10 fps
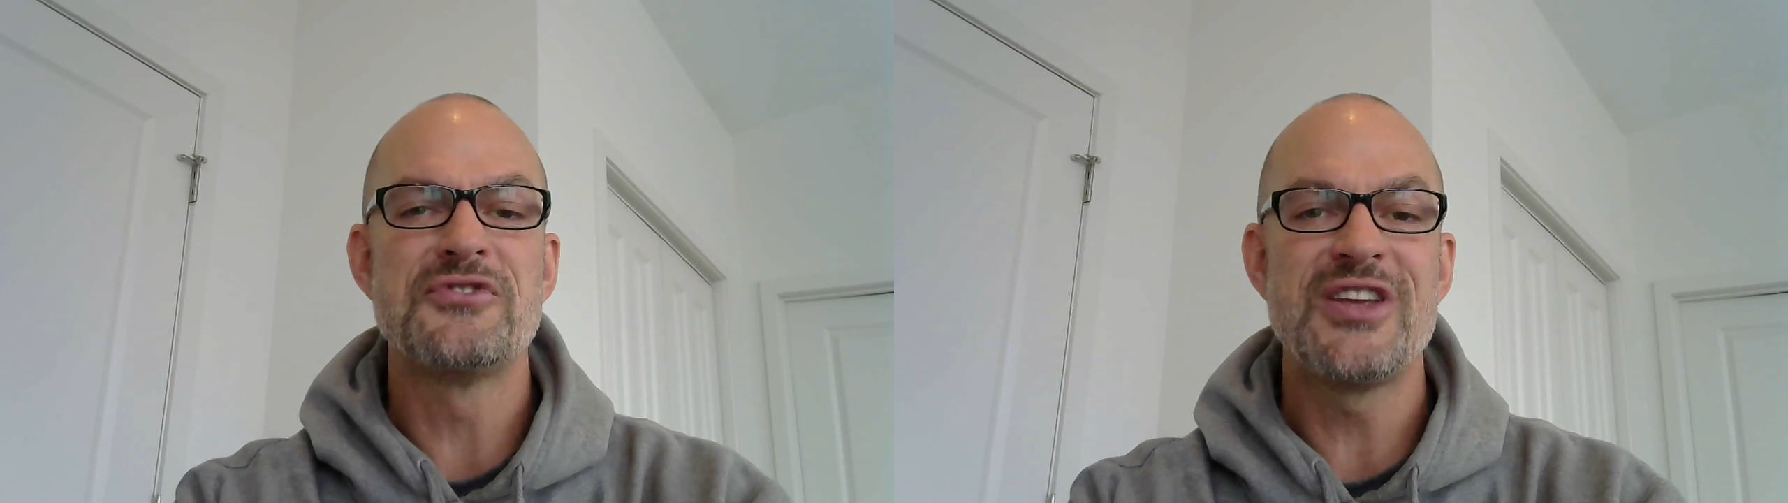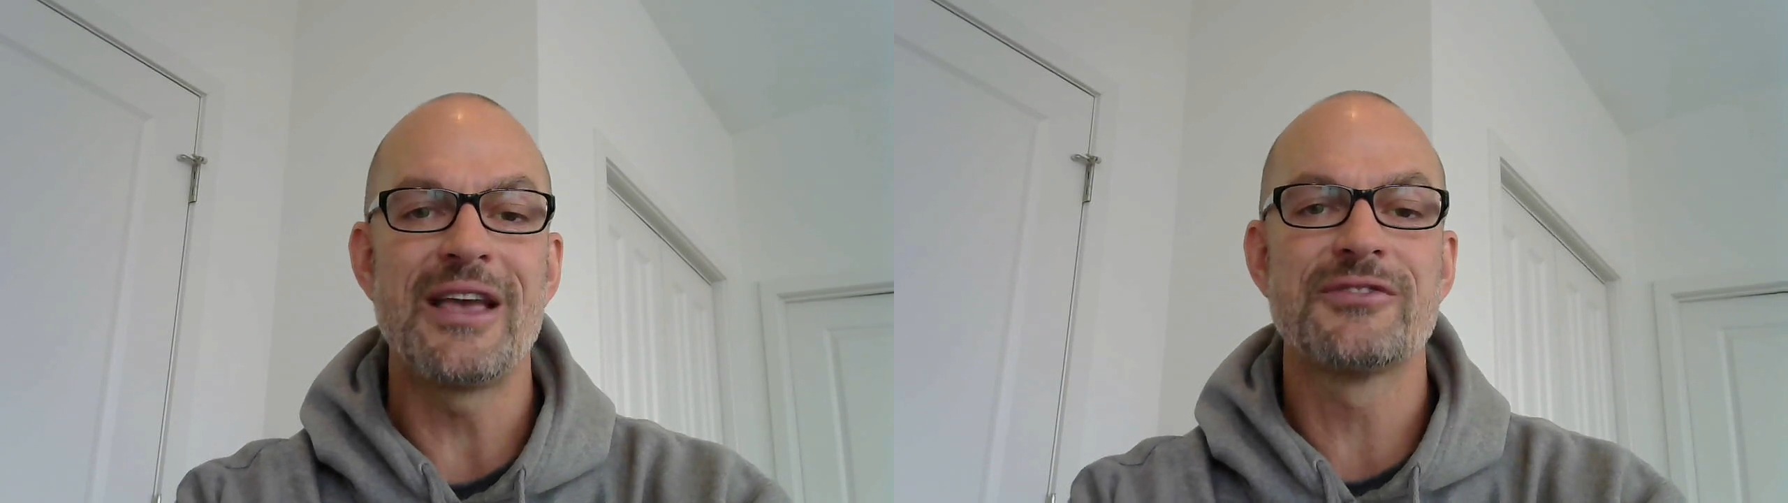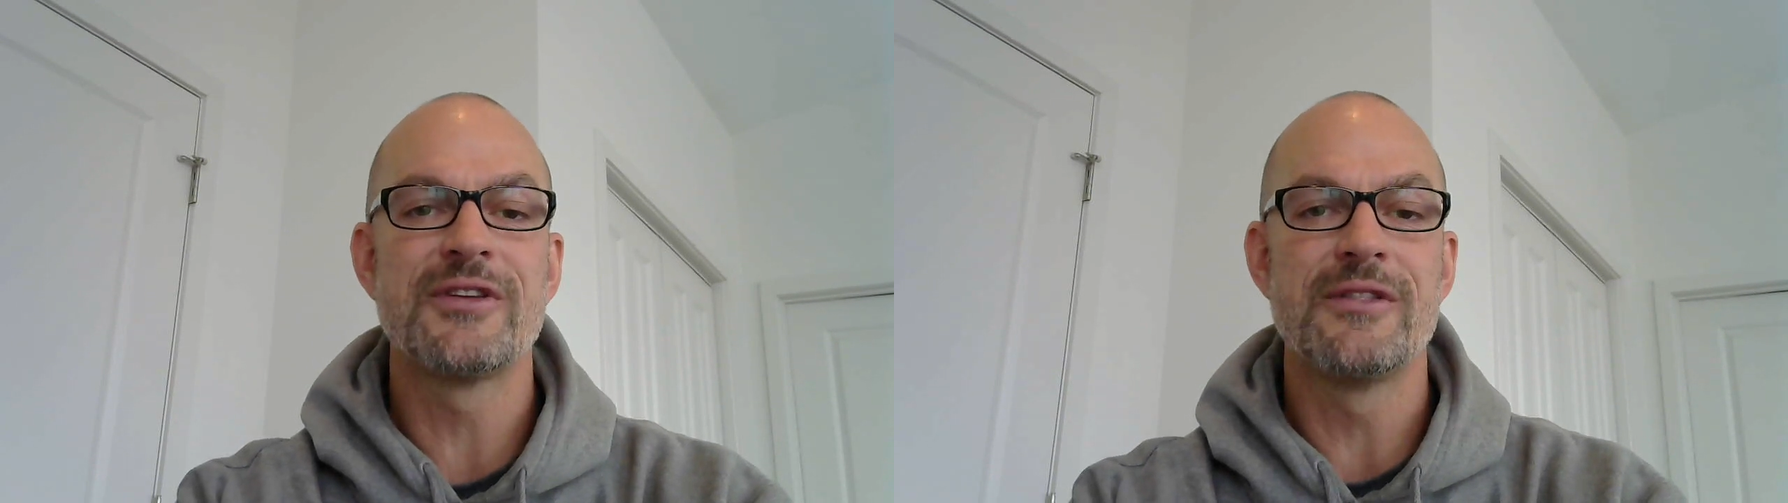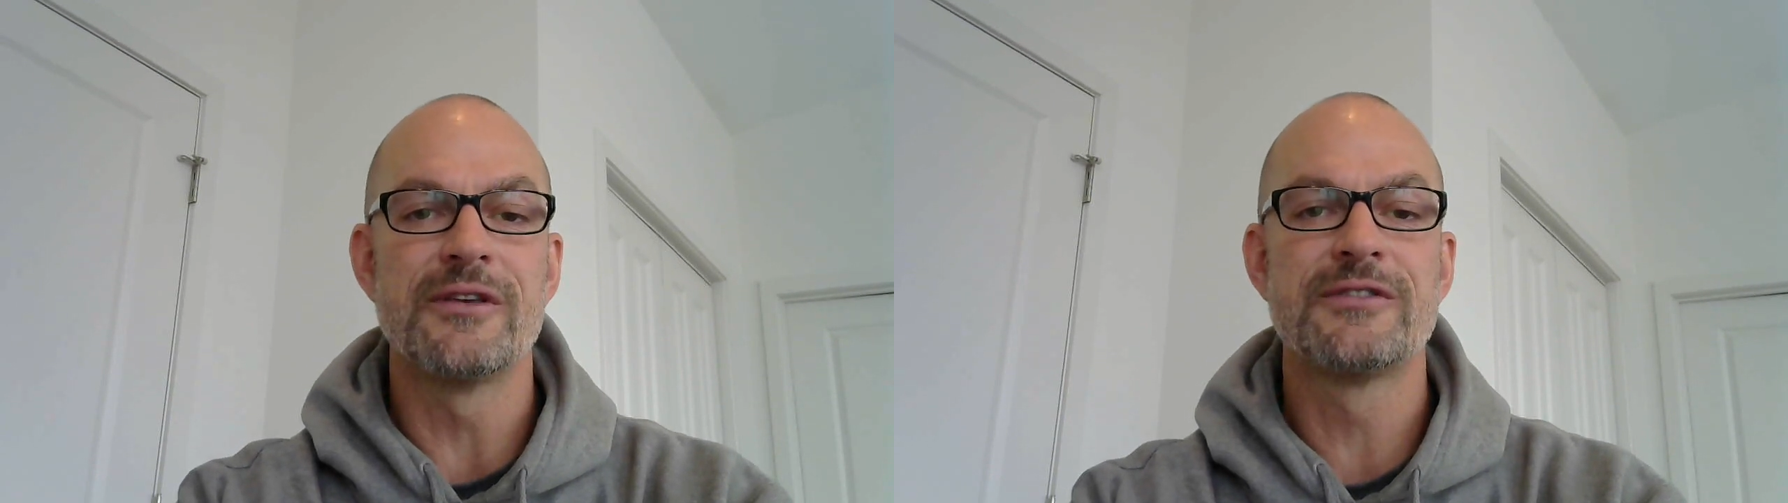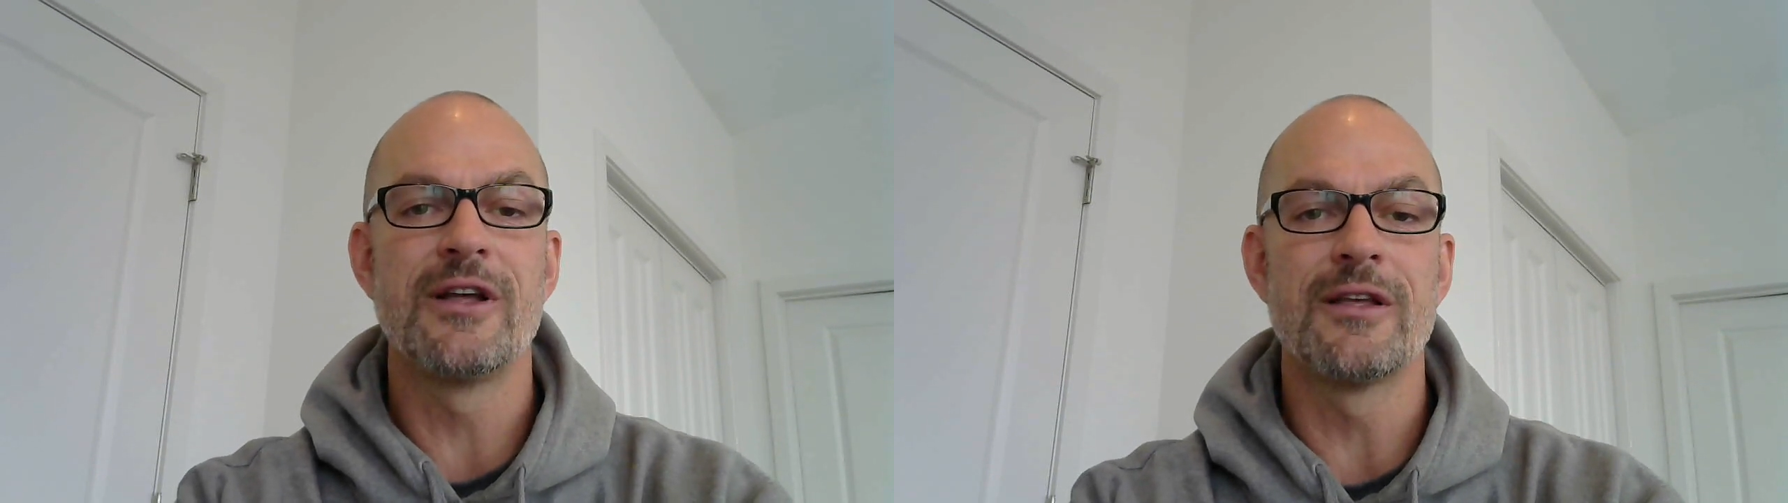test
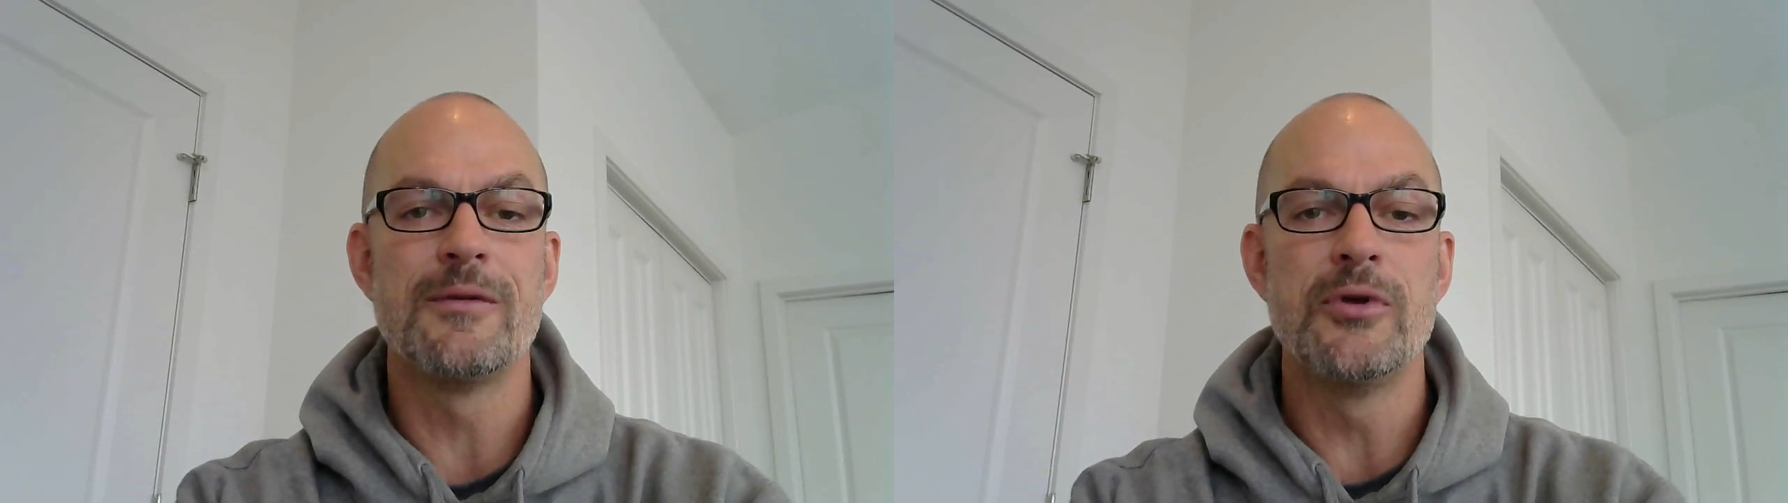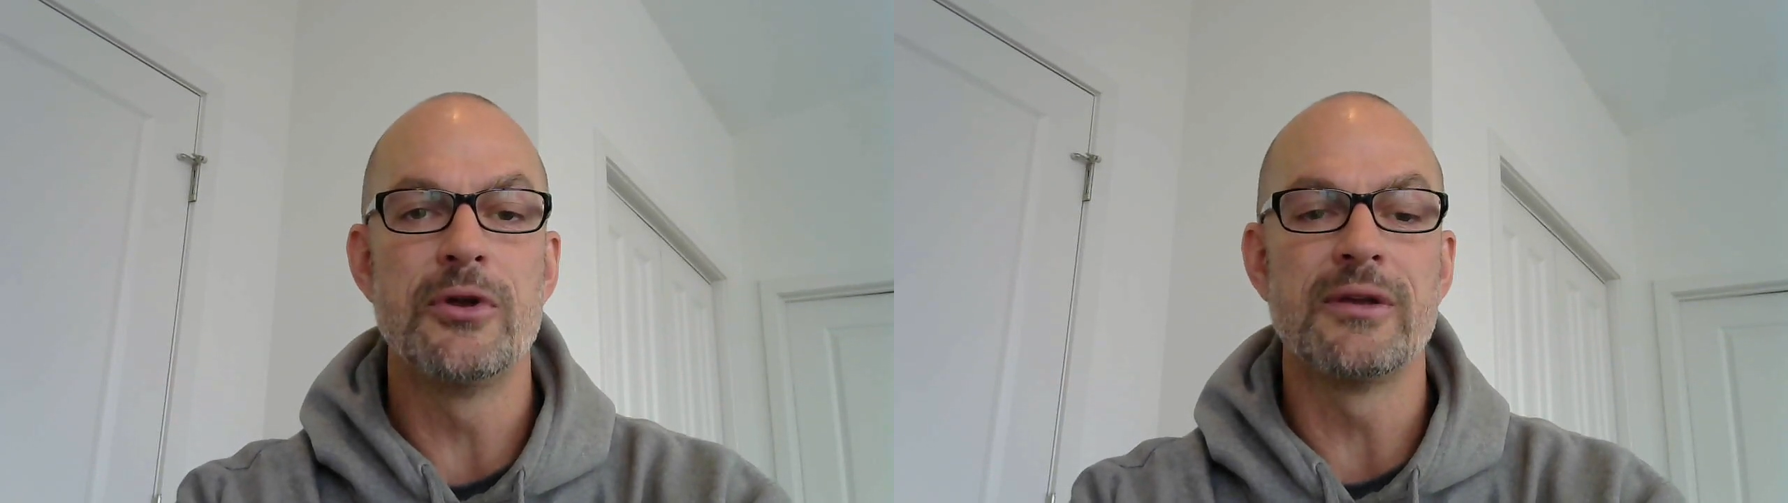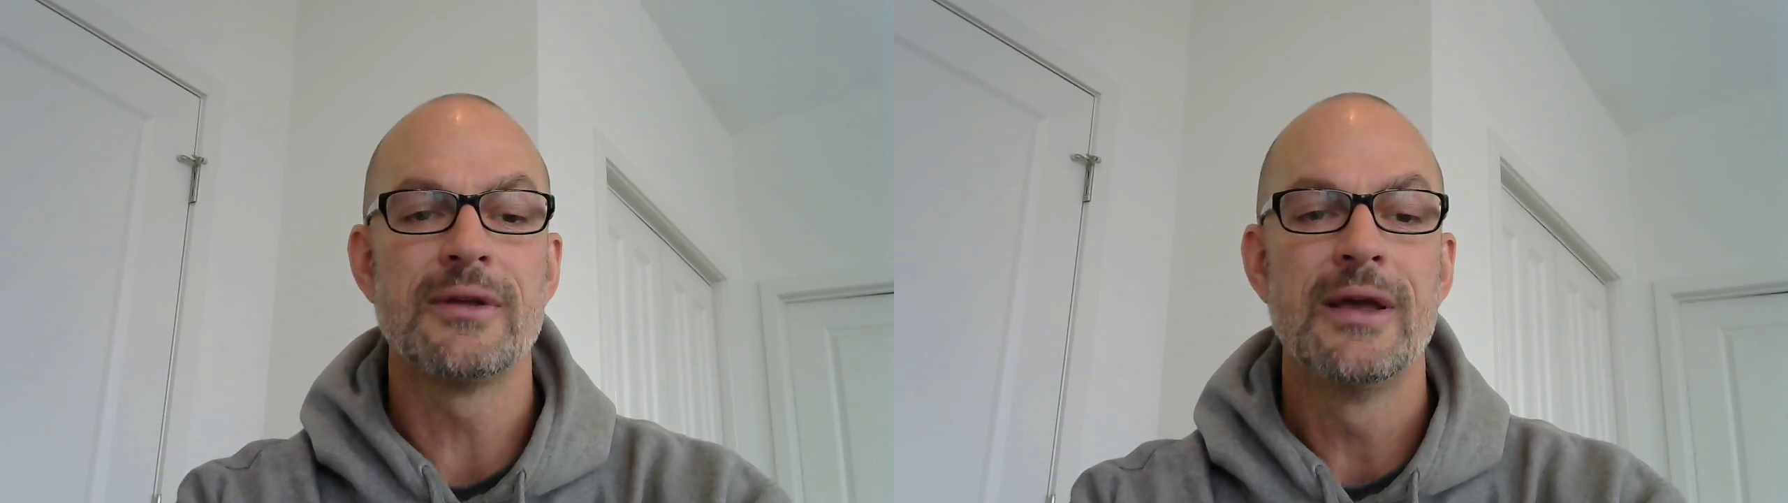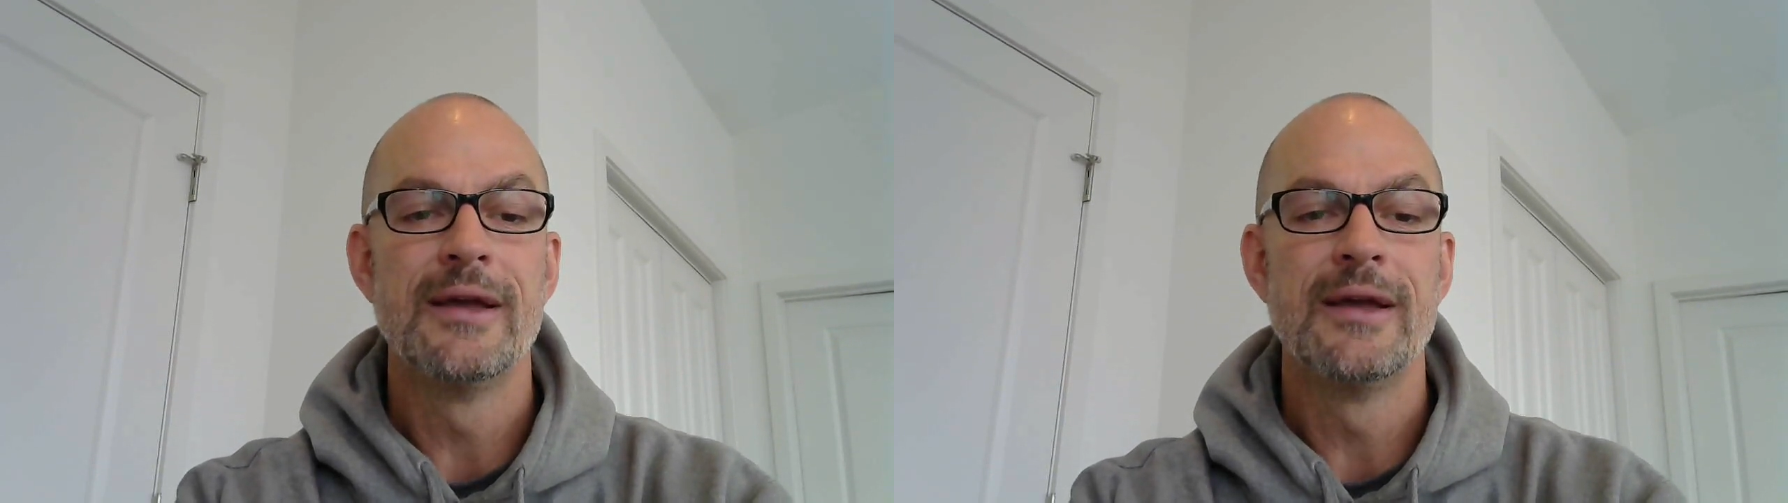this telecommuting.